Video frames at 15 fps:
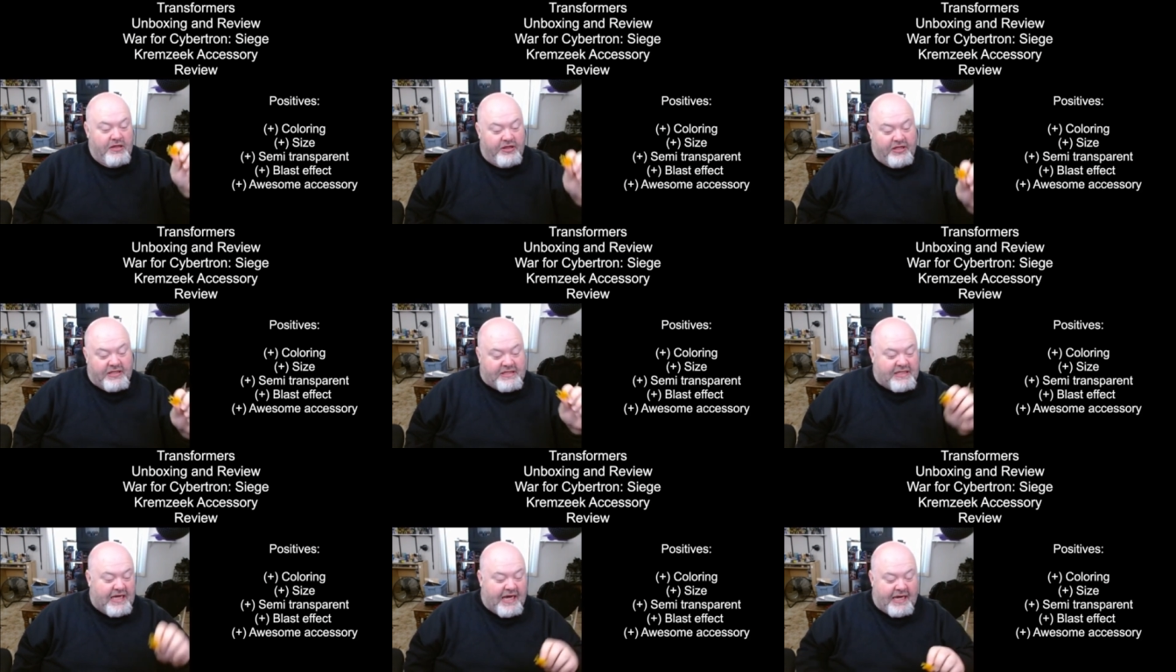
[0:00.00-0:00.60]
The
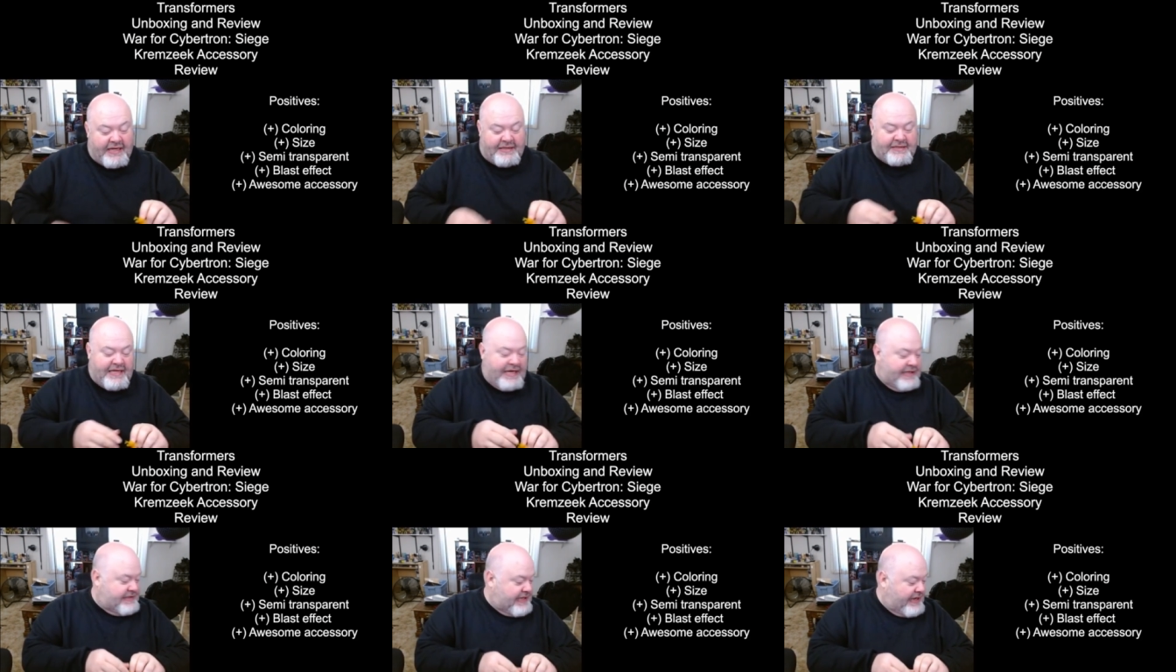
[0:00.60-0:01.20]
size,
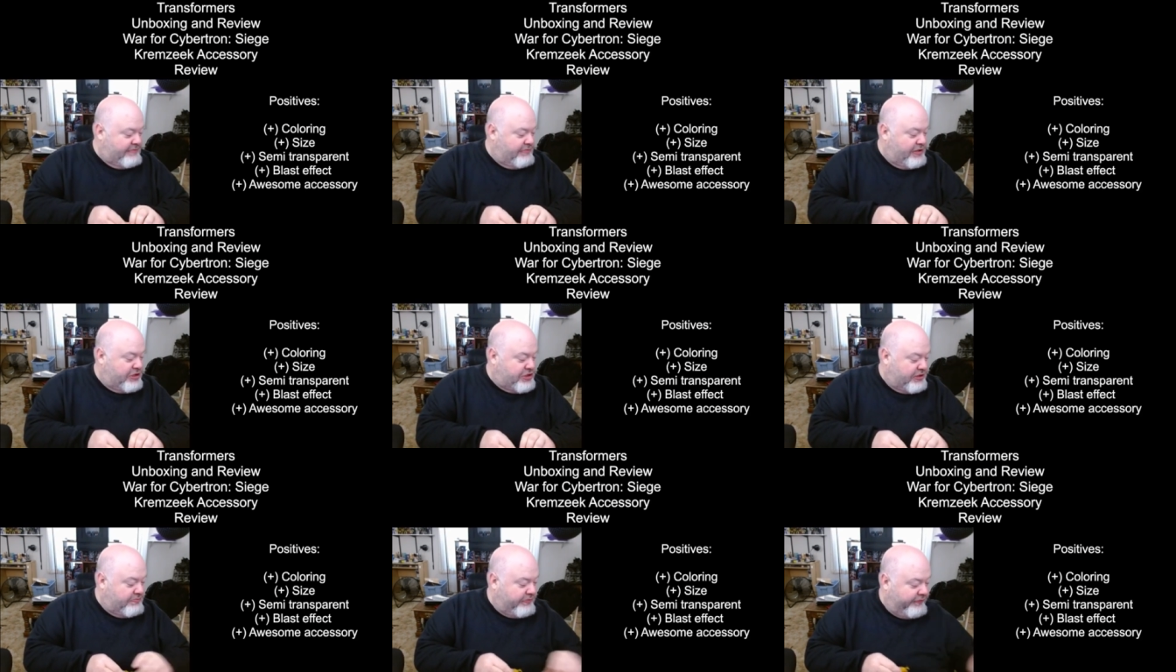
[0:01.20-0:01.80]
as I
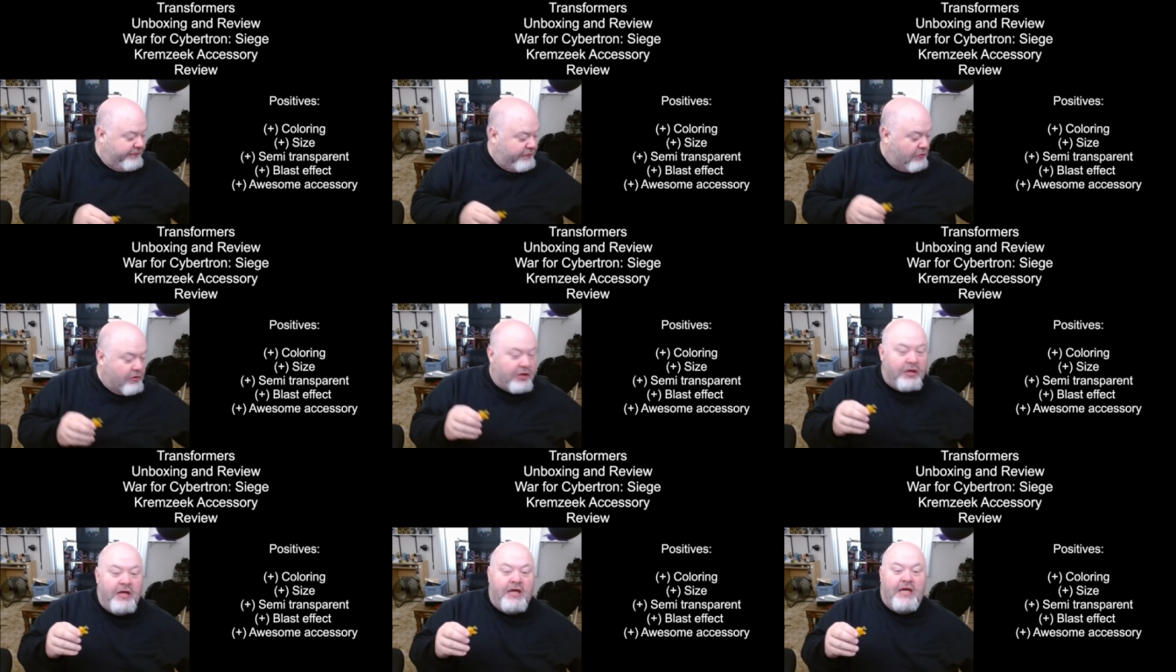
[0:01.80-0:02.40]
mentioned
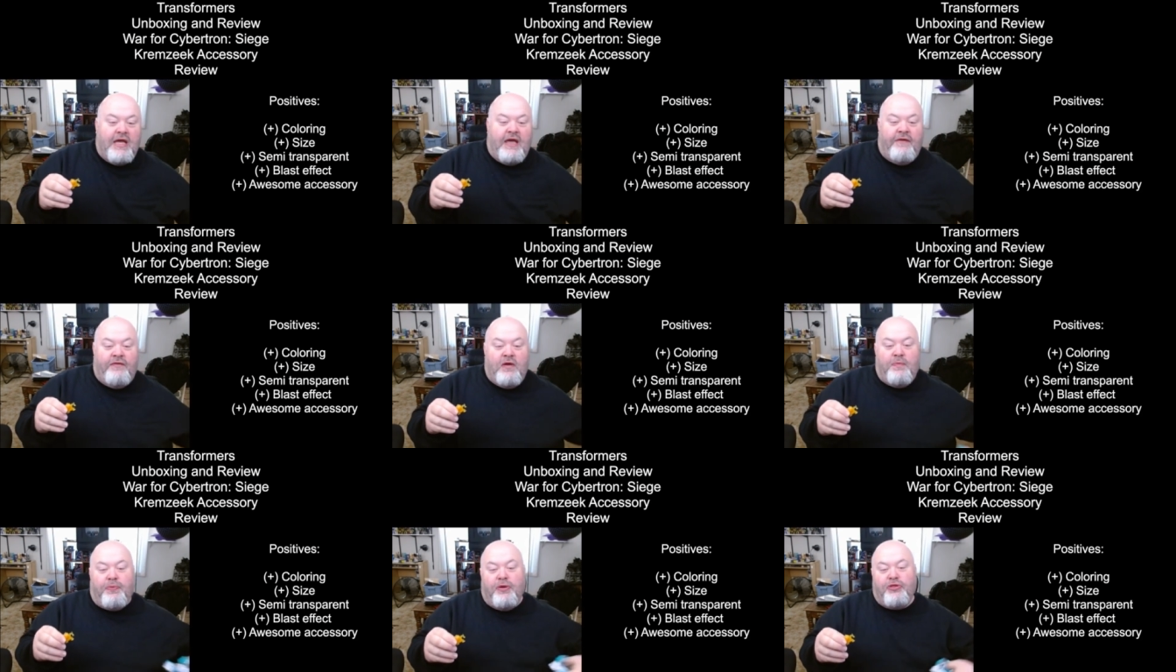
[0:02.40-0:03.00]
before, if
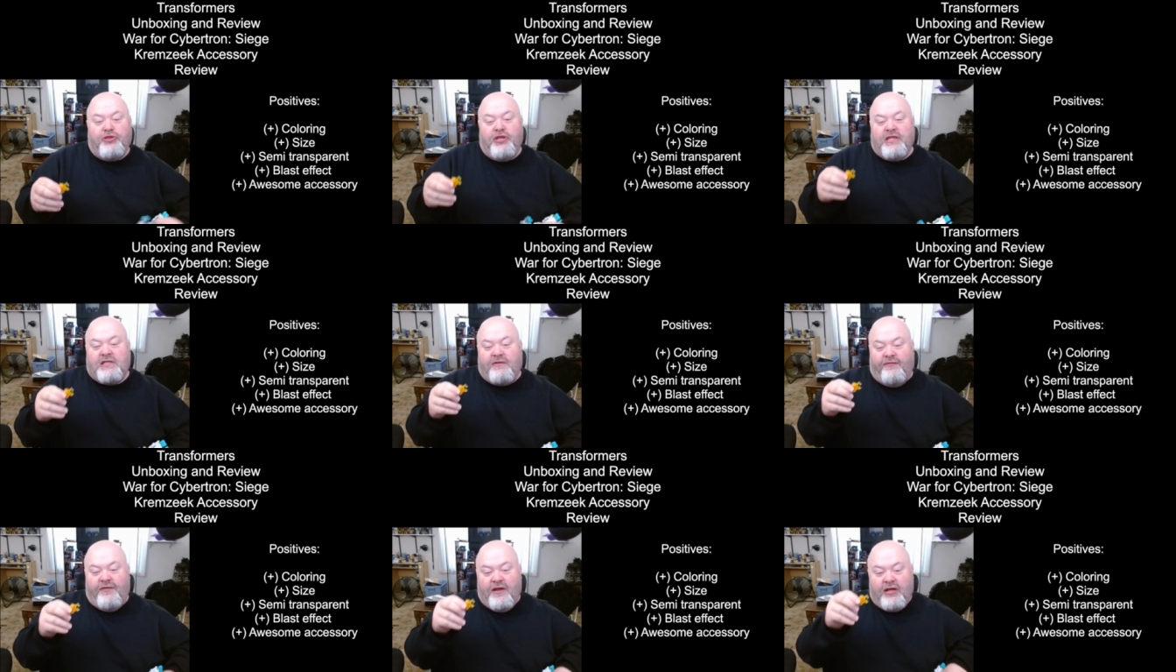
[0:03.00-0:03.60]
you put this
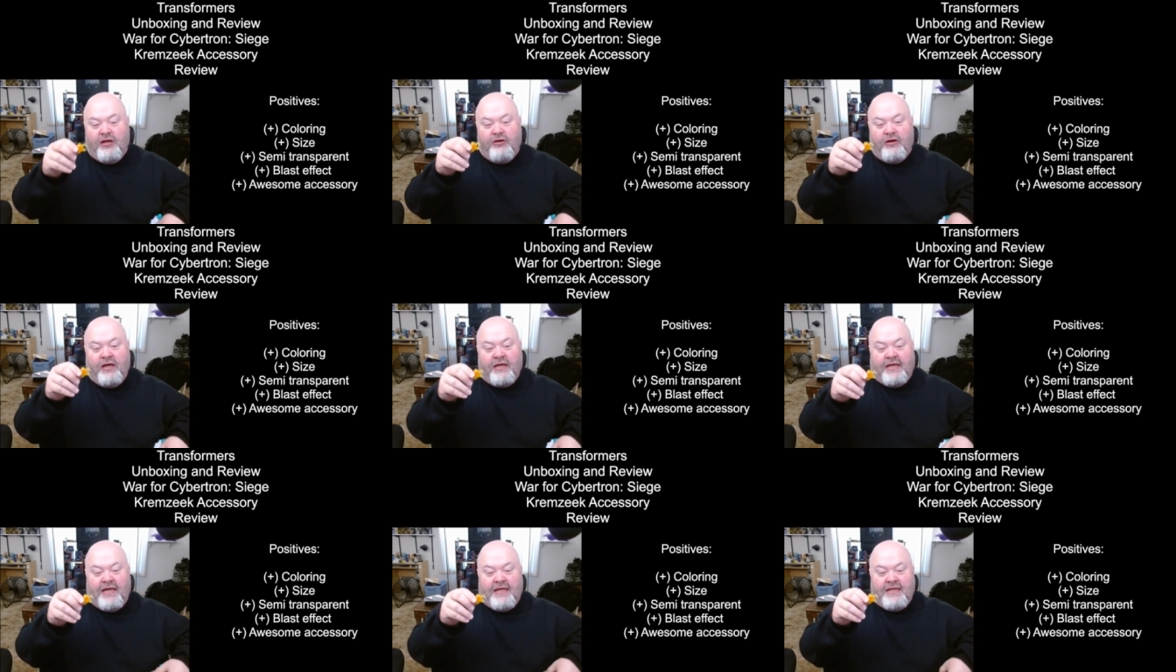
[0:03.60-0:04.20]
figure
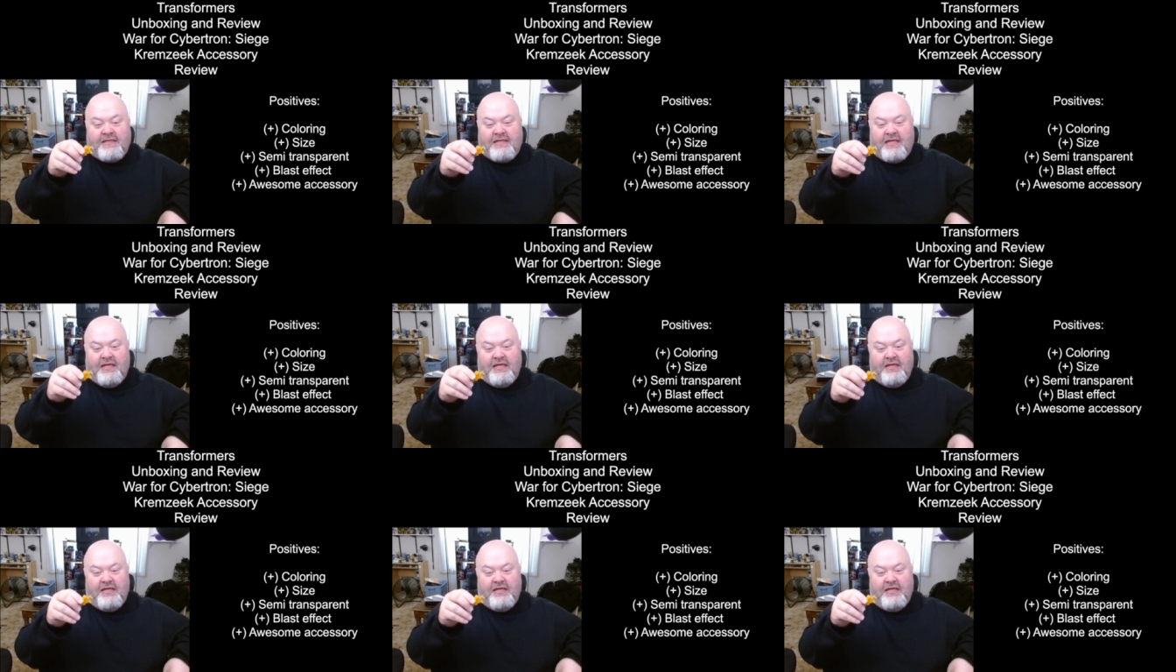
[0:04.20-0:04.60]
against